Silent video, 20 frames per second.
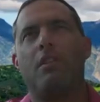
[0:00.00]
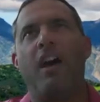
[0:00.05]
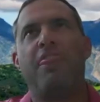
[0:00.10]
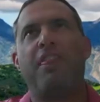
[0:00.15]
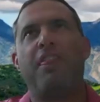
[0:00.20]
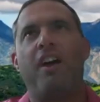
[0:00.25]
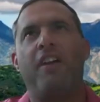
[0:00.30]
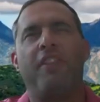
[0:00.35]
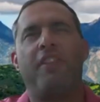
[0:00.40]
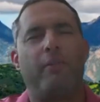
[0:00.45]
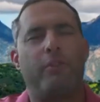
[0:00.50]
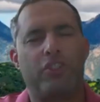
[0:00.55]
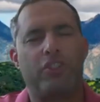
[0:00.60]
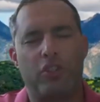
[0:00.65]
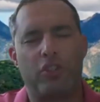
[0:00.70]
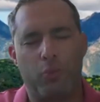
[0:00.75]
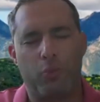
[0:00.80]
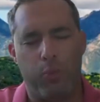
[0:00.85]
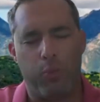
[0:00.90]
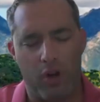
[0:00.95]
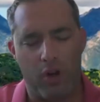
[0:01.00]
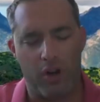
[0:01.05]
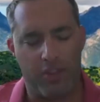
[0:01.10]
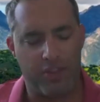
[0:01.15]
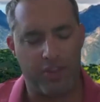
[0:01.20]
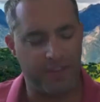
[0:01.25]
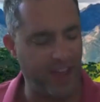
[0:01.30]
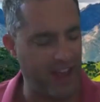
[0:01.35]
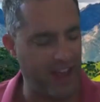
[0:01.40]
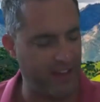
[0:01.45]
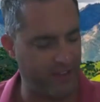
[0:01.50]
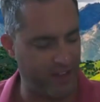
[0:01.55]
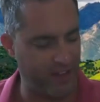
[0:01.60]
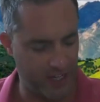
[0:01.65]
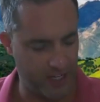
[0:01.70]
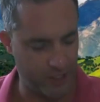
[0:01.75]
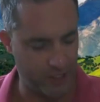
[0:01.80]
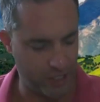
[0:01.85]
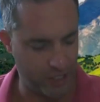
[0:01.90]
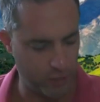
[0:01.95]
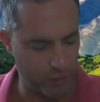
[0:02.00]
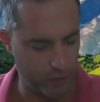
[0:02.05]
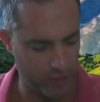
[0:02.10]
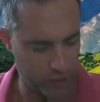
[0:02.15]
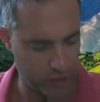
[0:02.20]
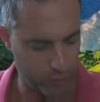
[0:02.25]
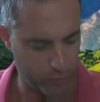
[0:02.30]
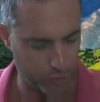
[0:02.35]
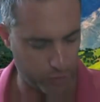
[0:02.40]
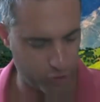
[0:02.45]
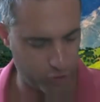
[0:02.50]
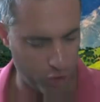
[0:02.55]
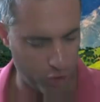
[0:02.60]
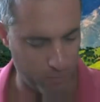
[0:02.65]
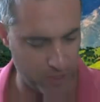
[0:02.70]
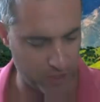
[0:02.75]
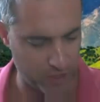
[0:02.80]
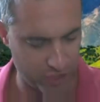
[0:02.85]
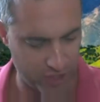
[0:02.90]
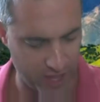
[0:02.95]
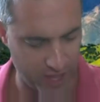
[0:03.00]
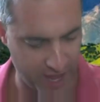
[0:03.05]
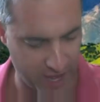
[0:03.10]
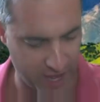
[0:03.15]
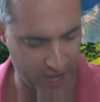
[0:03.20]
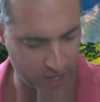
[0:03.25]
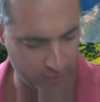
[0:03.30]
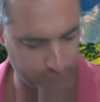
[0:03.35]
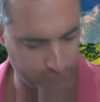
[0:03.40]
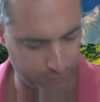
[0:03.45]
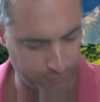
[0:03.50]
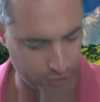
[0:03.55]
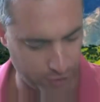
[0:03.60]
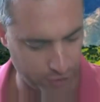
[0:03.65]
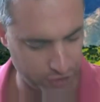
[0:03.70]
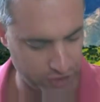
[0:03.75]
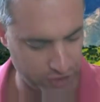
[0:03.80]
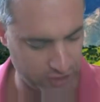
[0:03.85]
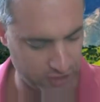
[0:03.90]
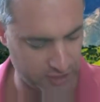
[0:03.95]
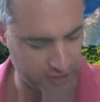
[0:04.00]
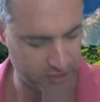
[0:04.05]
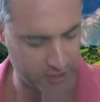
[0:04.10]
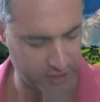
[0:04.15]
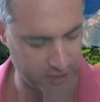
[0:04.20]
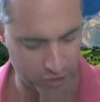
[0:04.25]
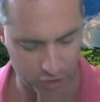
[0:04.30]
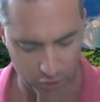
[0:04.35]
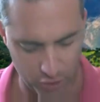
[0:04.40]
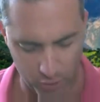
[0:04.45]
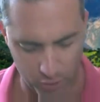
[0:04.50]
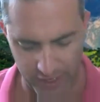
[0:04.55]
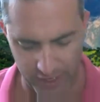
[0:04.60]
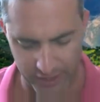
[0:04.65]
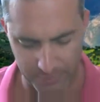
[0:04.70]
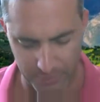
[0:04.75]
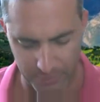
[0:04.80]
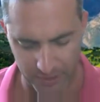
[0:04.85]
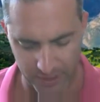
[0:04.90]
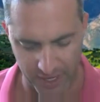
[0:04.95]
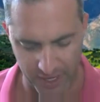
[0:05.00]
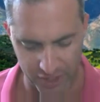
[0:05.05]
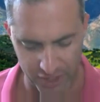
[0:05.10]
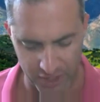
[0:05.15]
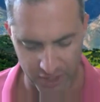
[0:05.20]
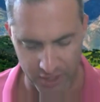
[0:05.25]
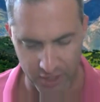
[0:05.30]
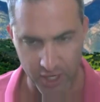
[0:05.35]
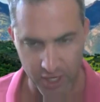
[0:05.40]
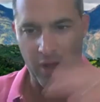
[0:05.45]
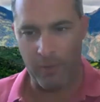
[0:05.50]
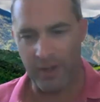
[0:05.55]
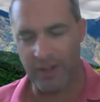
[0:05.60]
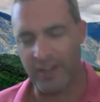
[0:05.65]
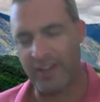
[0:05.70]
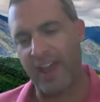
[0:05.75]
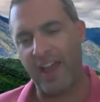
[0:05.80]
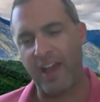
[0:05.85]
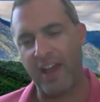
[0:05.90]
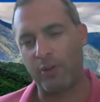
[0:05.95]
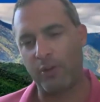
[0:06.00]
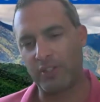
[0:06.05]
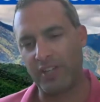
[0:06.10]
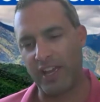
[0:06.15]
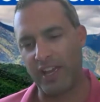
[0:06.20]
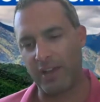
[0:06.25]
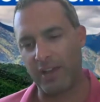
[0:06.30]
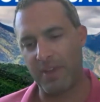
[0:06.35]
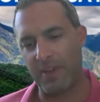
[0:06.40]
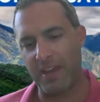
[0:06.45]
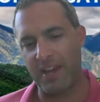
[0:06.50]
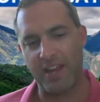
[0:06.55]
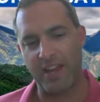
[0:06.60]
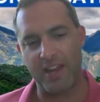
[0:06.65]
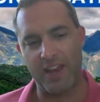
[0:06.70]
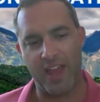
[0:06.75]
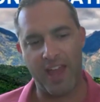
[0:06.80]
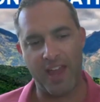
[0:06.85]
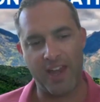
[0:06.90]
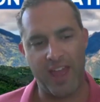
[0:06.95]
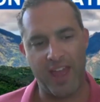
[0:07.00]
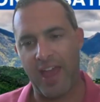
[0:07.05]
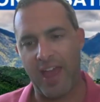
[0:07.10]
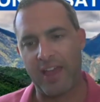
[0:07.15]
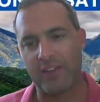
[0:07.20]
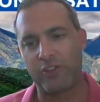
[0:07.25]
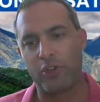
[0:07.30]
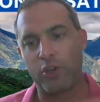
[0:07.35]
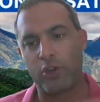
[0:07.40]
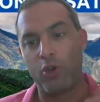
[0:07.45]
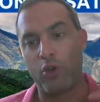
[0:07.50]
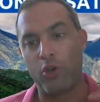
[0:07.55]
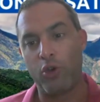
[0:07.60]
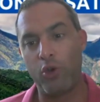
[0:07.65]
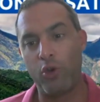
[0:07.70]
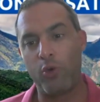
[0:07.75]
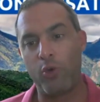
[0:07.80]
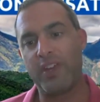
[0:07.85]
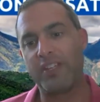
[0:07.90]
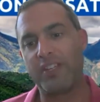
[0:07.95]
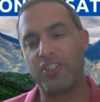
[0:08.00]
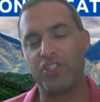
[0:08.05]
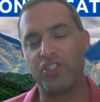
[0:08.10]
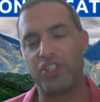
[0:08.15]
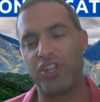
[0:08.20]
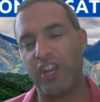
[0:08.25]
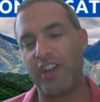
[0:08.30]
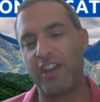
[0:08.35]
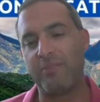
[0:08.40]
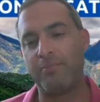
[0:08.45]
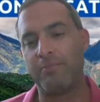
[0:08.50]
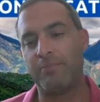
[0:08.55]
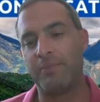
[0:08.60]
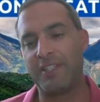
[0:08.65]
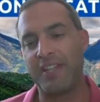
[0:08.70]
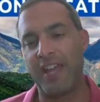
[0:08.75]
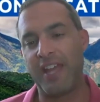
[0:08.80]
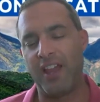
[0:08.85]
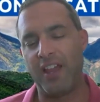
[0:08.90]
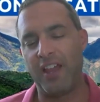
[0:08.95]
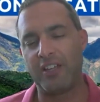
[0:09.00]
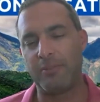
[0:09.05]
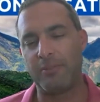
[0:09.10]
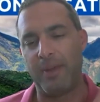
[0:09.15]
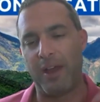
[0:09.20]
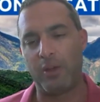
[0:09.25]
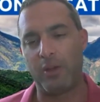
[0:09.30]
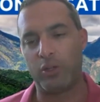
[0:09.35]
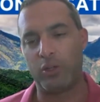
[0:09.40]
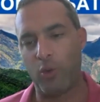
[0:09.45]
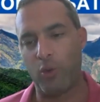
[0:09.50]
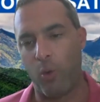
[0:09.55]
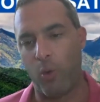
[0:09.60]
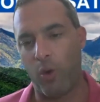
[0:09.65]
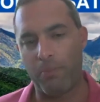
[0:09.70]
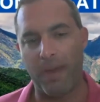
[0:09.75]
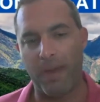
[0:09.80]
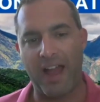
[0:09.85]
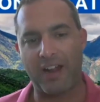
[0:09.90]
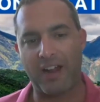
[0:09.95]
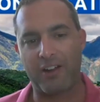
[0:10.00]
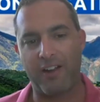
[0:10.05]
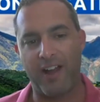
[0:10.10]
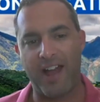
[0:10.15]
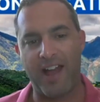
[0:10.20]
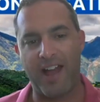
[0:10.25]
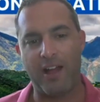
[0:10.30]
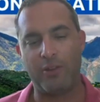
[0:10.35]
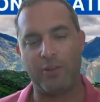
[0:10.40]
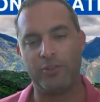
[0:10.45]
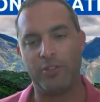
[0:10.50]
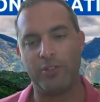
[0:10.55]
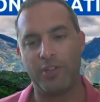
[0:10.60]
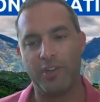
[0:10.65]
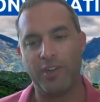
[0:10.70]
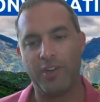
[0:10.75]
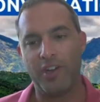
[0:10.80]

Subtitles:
I thought that was just worth diving into because there was so much there versus a short explanation. I want to now take a minute and ask, who is Jim? Tell us about your background.